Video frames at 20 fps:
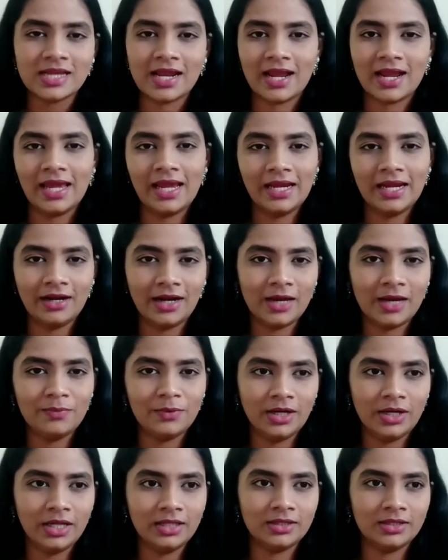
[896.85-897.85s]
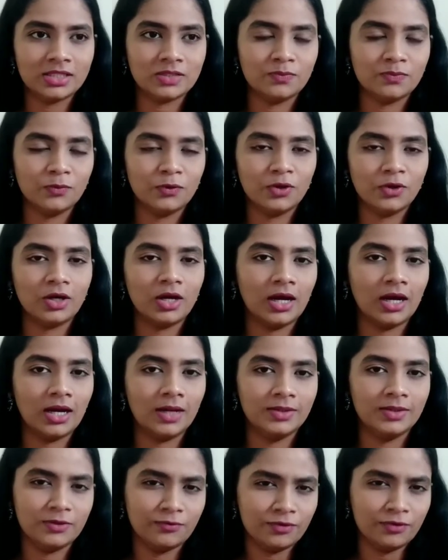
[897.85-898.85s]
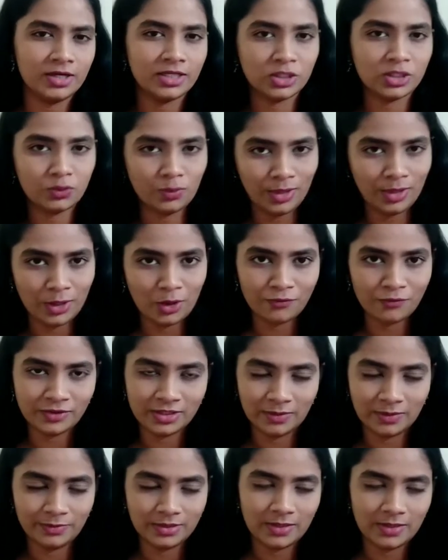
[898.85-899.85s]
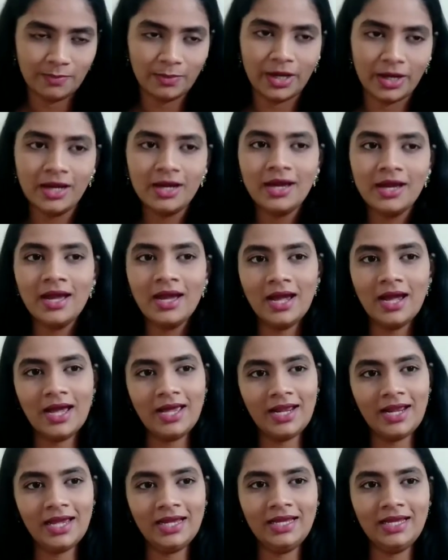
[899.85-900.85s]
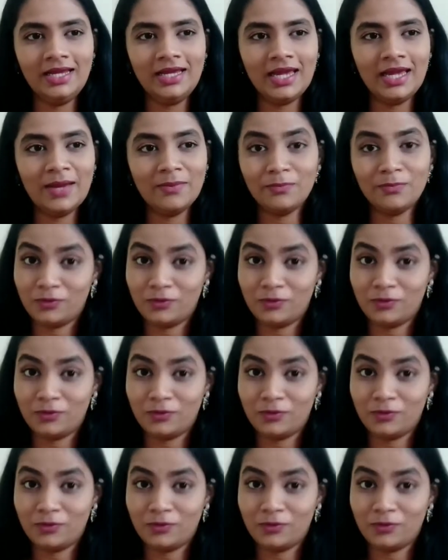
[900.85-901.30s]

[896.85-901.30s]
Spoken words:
and I ended up reading this book in the first week of September, and I am